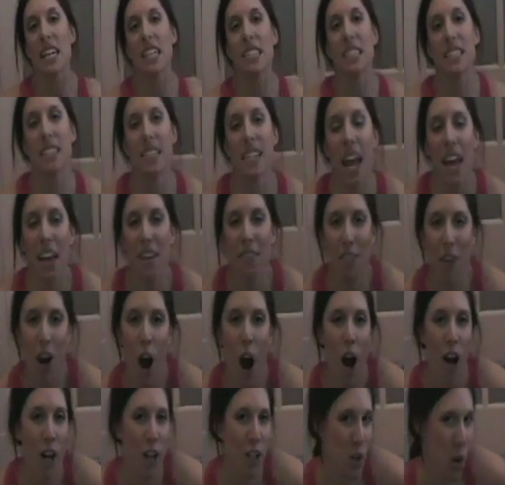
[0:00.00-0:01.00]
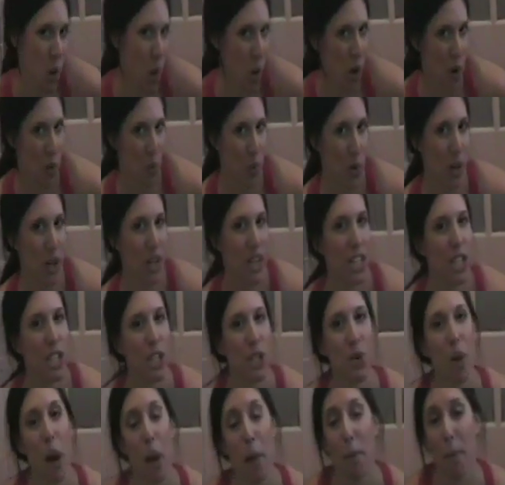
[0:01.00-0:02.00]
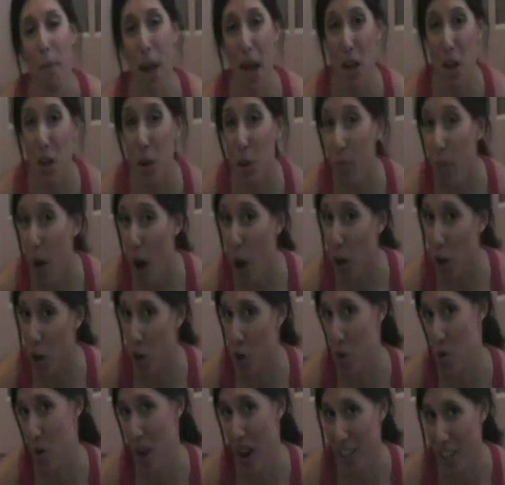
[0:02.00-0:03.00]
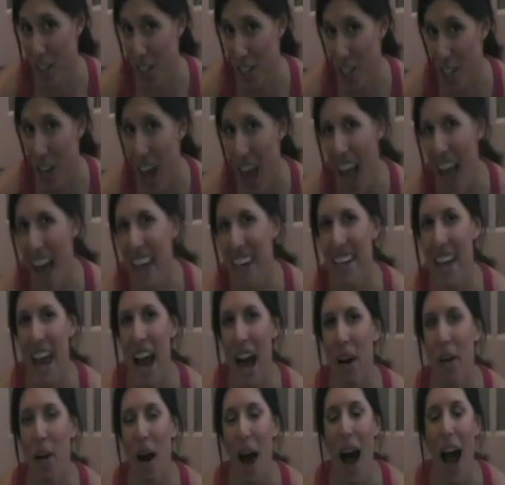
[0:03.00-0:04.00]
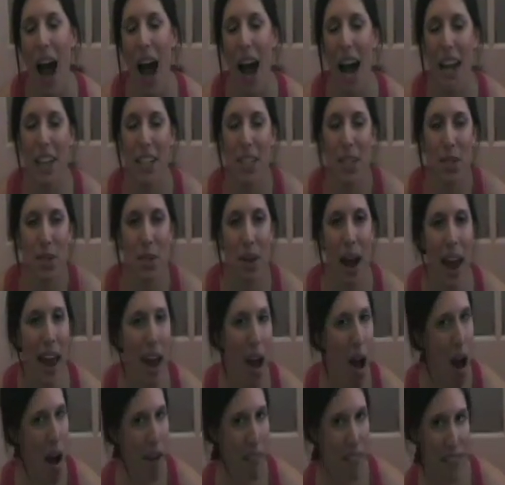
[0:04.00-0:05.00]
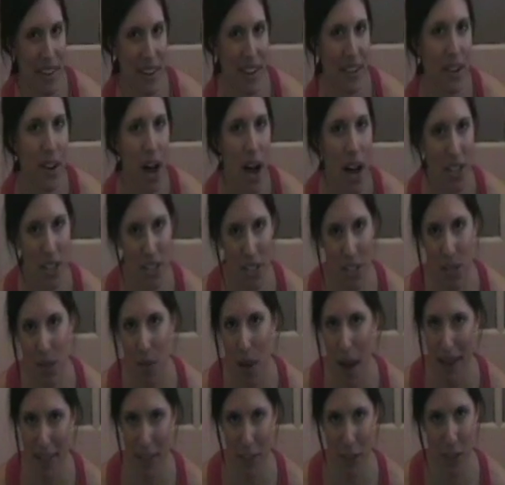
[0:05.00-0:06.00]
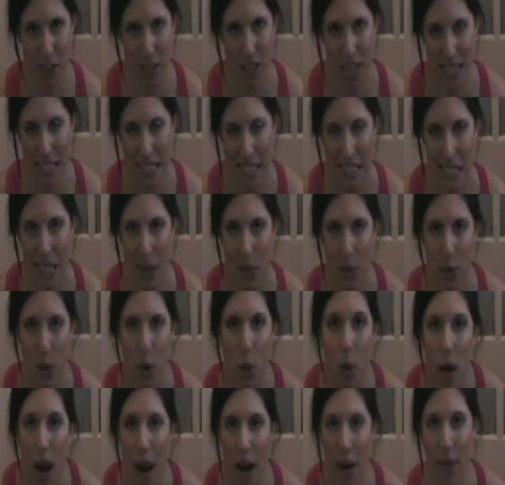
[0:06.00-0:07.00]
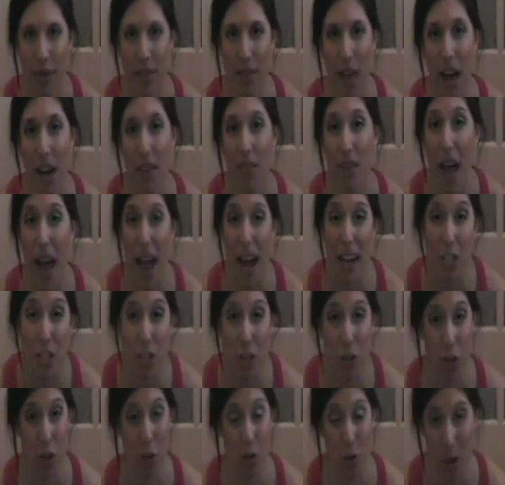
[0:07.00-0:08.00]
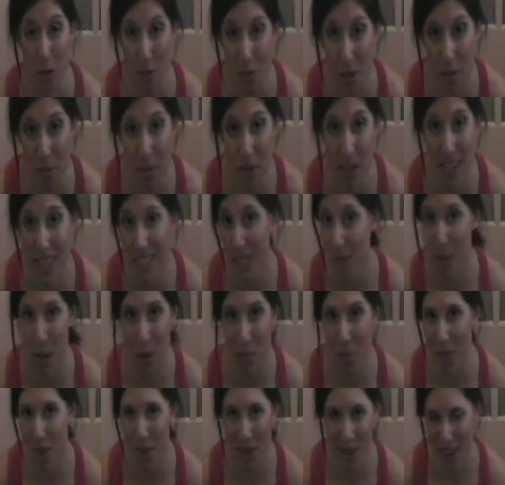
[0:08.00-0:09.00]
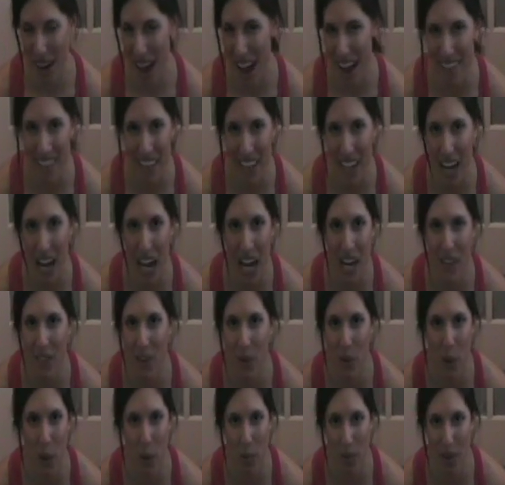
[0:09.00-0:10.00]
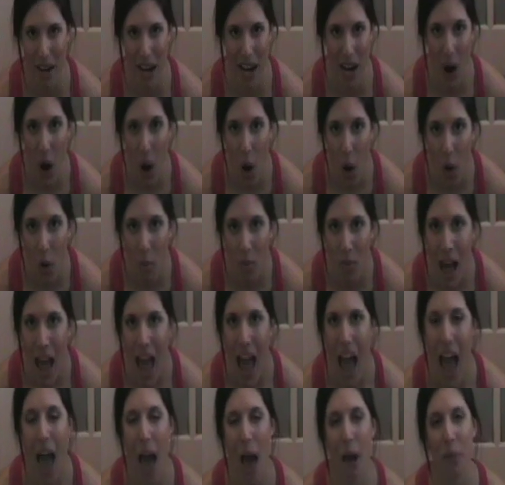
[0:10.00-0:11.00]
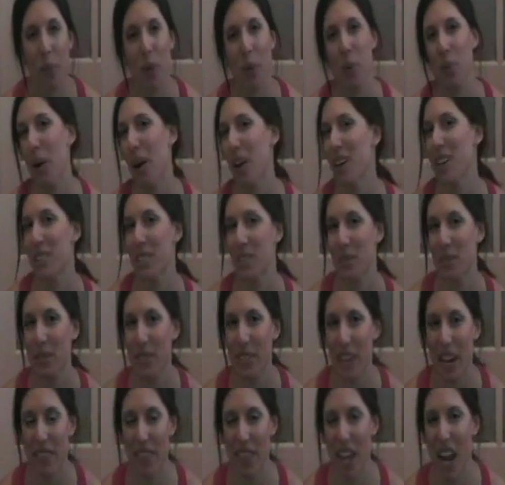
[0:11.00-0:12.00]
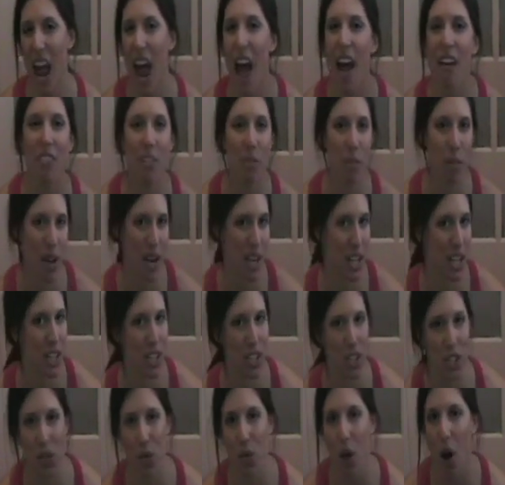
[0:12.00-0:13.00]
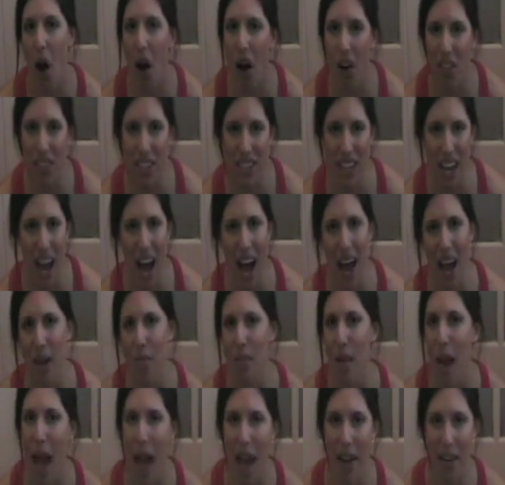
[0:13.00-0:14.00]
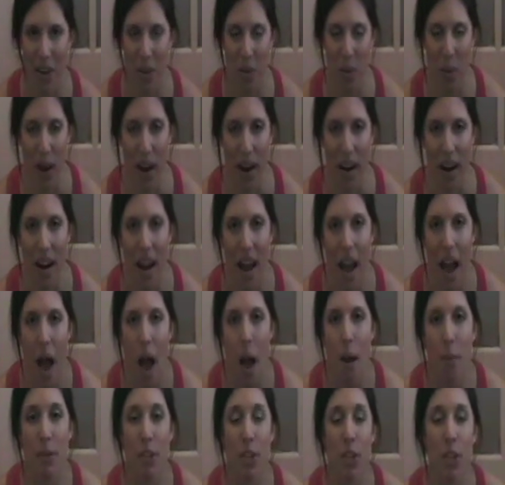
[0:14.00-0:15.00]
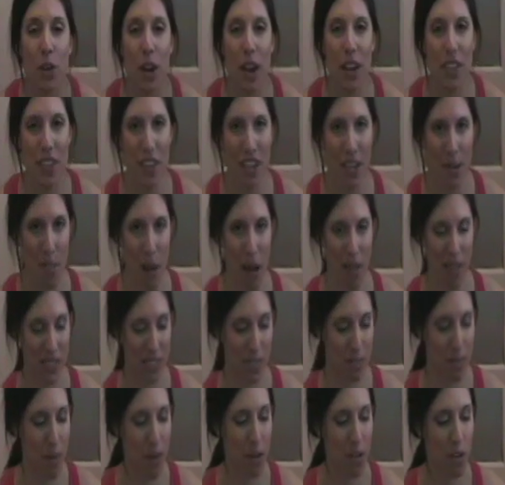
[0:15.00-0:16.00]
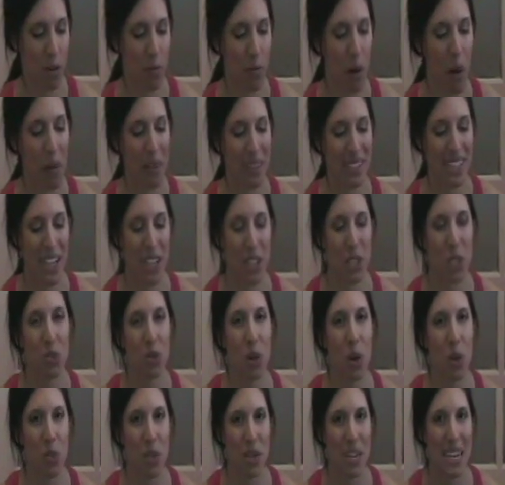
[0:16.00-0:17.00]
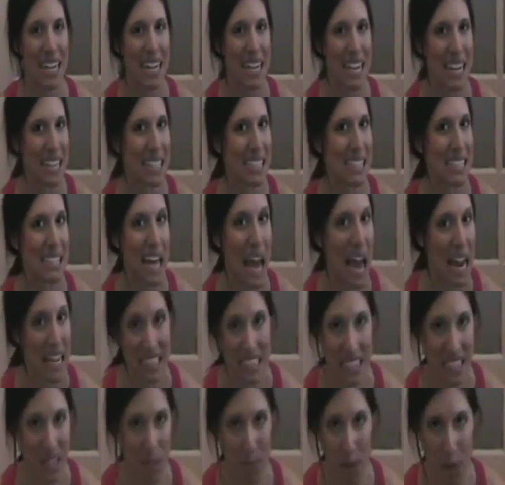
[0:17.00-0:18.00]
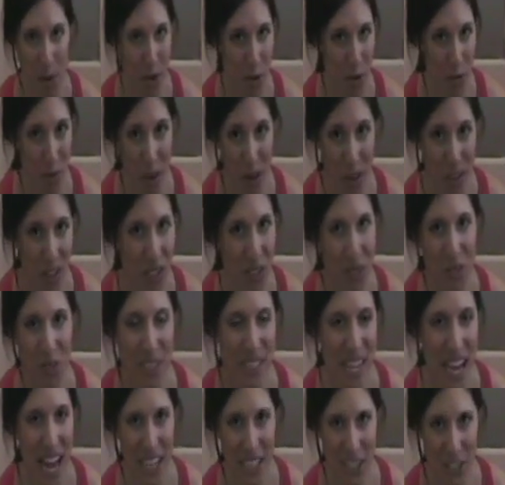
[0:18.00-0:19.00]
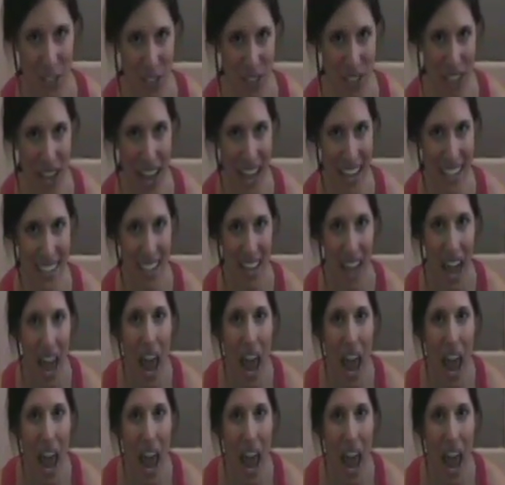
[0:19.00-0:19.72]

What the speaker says: Today for hardcore, we're going to do a bender ball crunch. Now, I try often not to do exercises that require a lot of extra equipment because maybe you don't have that kind of equipment at home and we want to do stuff that everybody can do all the time, anywhere. But the great thing about this bender ball is that you don't need exactly the bender ball to do this exercise.